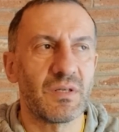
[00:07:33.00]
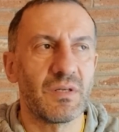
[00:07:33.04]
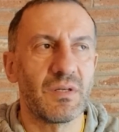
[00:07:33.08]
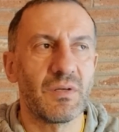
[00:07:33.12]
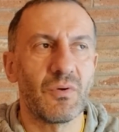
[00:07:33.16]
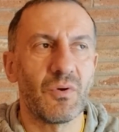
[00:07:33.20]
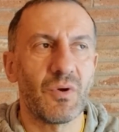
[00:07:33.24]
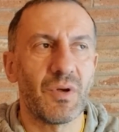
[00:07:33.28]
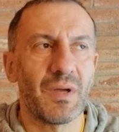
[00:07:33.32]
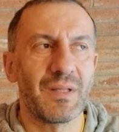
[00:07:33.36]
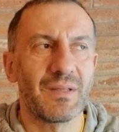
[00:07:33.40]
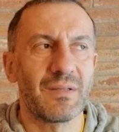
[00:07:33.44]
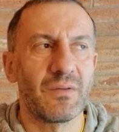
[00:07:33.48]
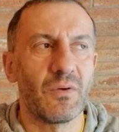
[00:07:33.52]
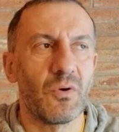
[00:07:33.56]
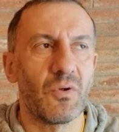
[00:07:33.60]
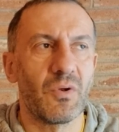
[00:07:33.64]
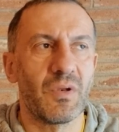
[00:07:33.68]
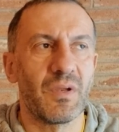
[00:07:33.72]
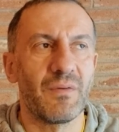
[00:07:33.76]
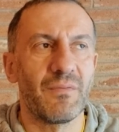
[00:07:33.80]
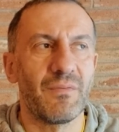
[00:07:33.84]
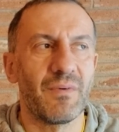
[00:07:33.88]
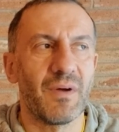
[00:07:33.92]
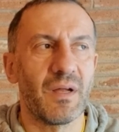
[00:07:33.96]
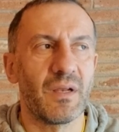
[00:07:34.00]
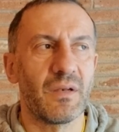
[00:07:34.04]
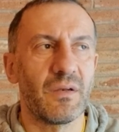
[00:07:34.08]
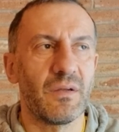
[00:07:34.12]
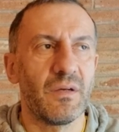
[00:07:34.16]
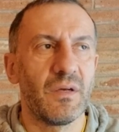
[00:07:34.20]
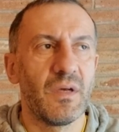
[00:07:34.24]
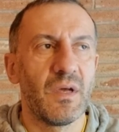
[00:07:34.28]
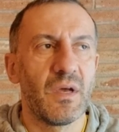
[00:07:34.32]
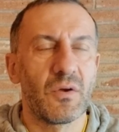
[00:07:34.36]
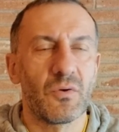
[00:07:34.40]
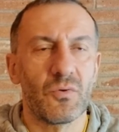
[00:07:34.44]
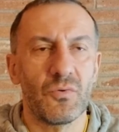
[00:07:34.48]
you had only one
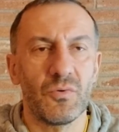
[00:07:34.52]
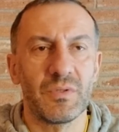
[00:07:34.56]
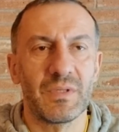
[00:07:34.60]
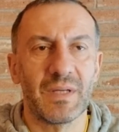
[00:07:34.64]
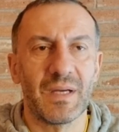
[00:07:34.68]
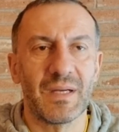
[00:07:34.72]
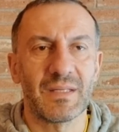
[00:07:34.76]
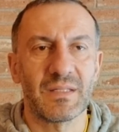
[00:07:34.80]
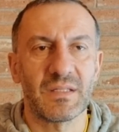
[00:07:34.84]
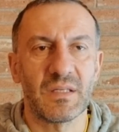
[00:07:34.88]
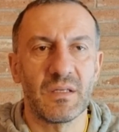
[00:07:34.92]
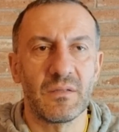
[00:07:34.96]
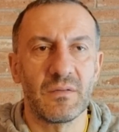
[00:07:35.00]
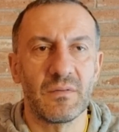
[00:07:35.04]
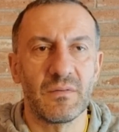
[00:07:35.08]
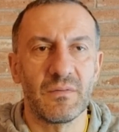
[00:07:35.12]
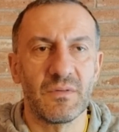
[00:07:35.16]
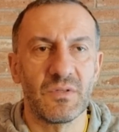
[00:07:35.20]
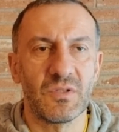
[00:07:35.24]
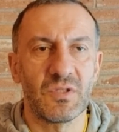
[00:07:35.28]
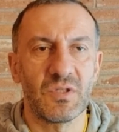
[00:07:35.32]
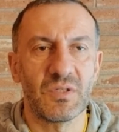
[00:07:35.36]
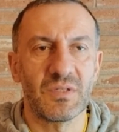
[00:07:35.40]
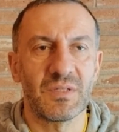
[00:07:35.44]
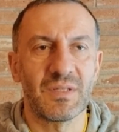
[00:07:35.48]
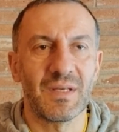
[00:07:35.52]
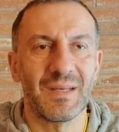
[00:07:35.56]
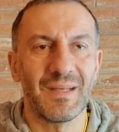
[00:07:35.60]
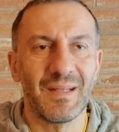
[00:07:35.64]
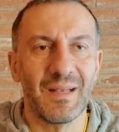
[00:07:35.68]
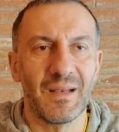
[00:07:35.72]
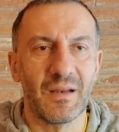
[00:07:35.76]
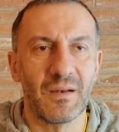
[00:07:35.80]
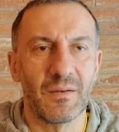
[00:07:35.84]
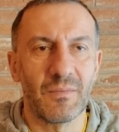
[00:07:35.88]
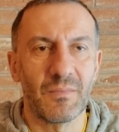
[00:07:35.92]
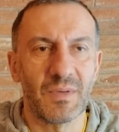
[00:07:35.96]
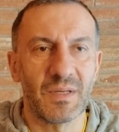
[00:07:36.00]
good asset, which is the
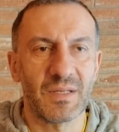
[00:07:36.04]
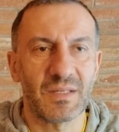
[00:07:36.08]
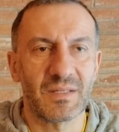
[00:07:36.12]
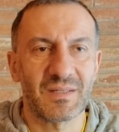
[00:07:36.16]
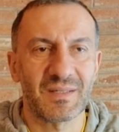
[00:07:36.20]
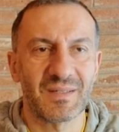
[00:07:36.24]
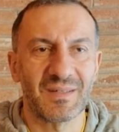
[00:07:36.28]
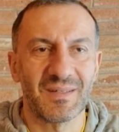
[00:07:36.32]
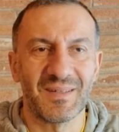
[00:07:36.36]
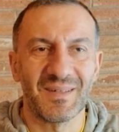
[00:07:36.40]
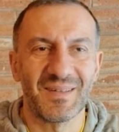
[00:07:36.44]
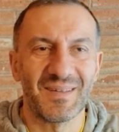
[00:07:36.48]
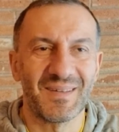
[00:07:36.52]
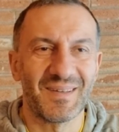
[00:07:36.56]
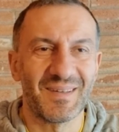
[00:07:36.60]
Elon Musk,